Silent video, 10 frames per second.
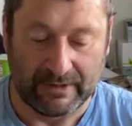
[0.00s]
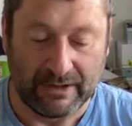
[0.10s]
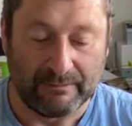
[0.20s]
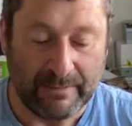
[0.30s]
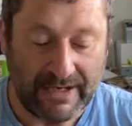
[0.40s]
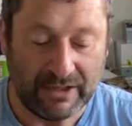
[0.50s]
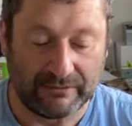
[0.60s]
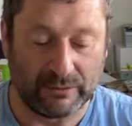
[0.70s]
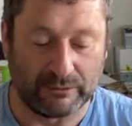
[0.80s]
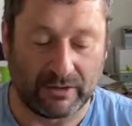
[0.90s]
Many of
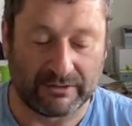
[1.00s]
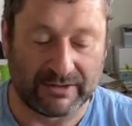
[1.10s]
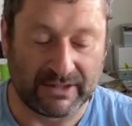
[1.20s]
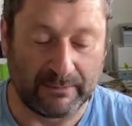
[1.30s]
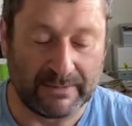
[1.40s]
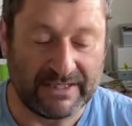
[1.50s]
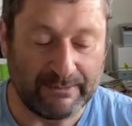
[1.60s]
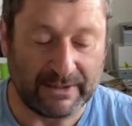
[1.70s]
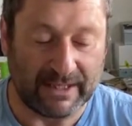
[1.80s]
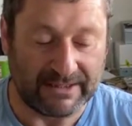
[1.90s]
your doctors are
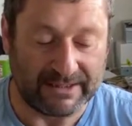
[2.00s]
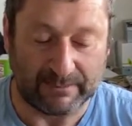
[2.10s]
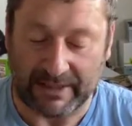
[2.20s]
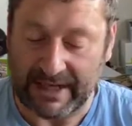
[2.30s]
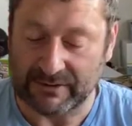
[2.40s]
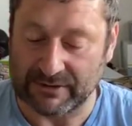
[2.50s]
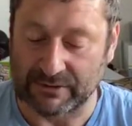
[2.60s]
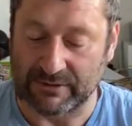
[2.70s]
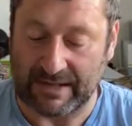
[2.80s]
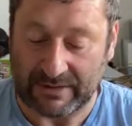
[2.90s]
manipulated by
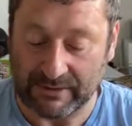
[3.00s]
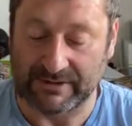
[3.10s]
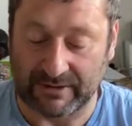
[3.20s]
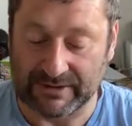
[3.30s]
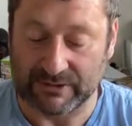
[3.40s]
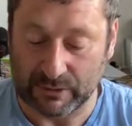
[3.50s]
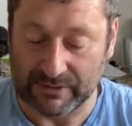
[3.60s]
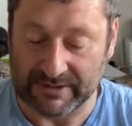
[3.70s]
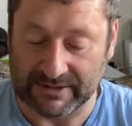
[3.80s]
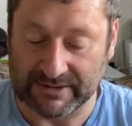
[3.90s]
outside
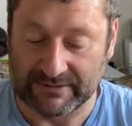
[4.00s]
sources,